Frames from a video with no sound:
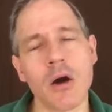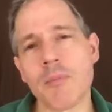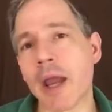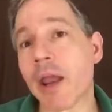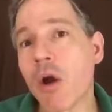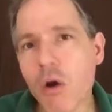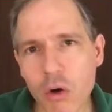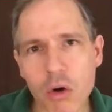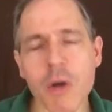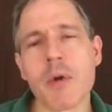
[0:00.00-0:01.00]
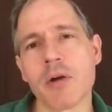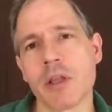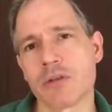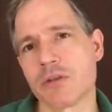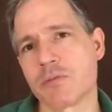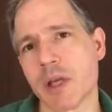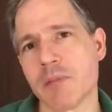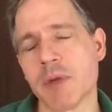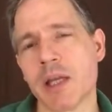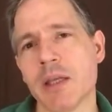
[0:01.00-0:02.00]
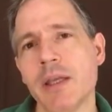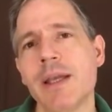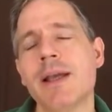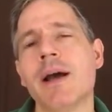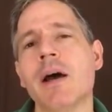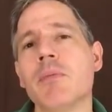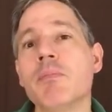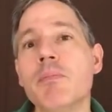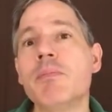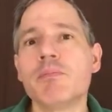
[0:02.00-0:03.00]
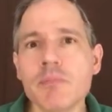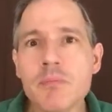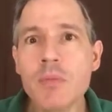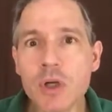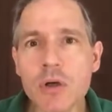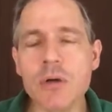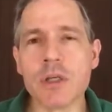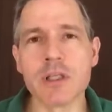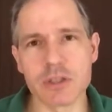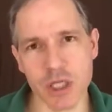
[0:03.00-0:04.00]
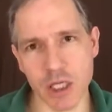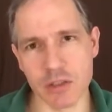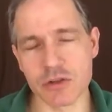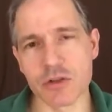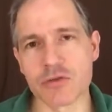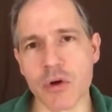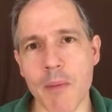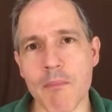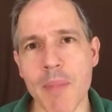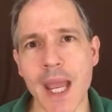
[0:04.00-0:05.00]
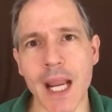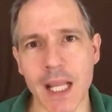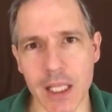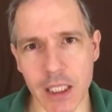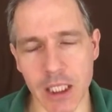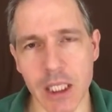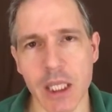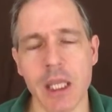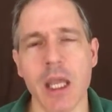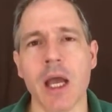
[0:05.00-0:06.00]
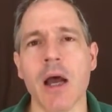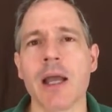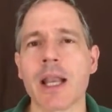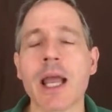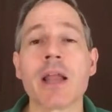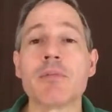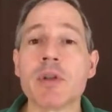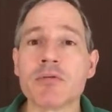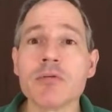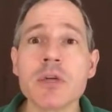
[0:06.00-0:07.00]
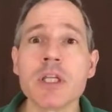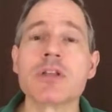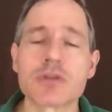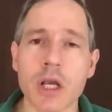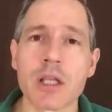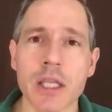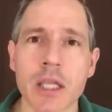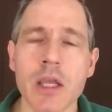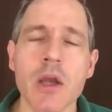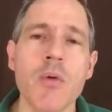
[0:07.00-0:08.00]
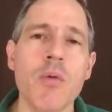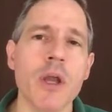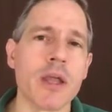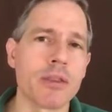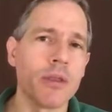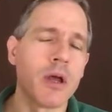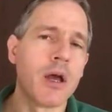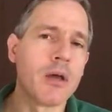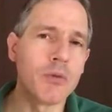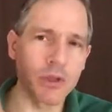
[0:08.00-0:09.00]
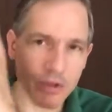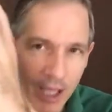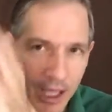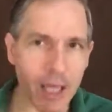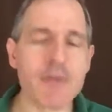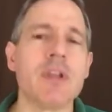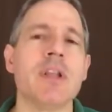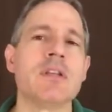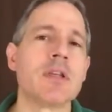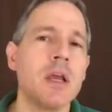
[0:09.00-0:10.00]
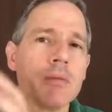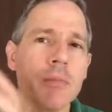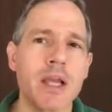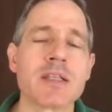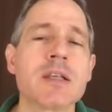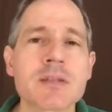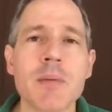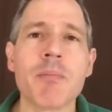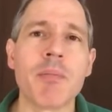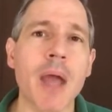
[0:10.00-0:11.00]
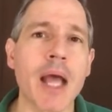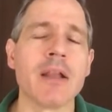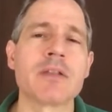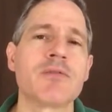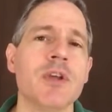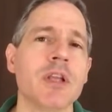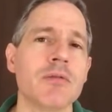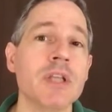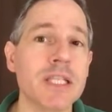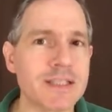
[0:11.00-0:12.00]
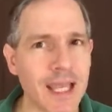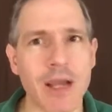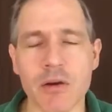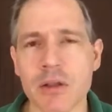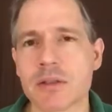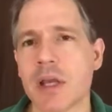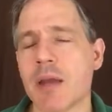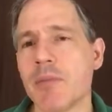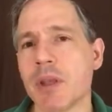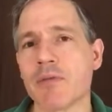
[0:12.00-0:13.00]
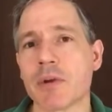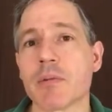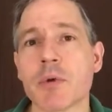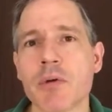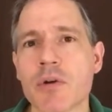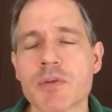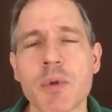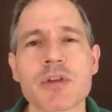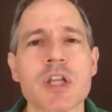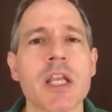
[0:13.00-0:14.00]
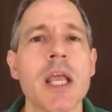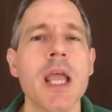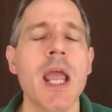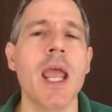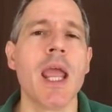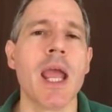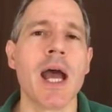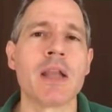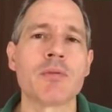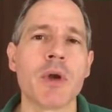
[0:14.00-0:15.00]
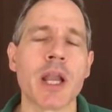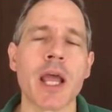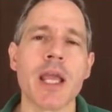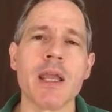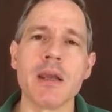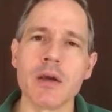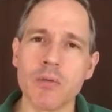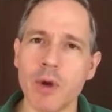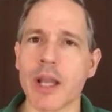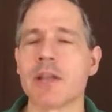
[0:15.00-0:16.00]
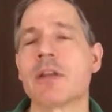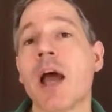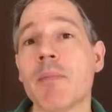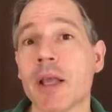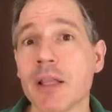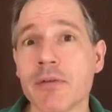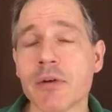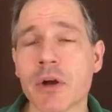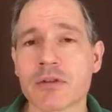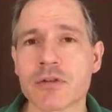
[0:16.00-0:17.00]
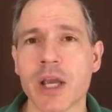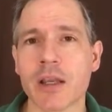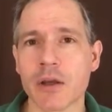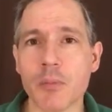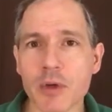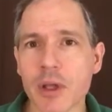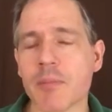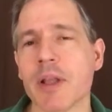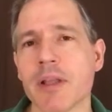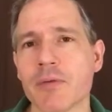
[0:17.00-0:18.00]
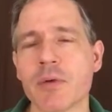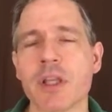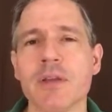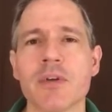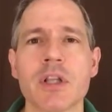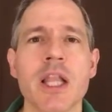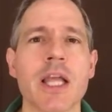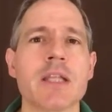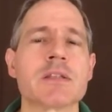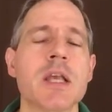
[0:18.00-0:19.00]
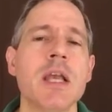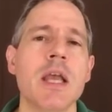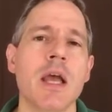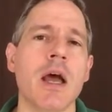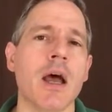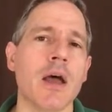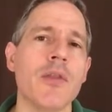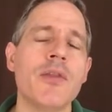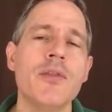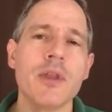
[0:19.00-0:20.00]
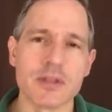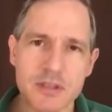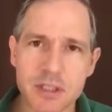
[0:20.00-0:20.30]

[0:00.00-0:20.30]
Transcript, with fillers: my hormone issues, my, my uh, mood changed dramatically. Uh, and I had been really struggling with uh, with having these my system balanced, feeling really down all the time, being a very morose person. And when I when I got my liver on track, opened up my liver with a liver cleanse, uh, and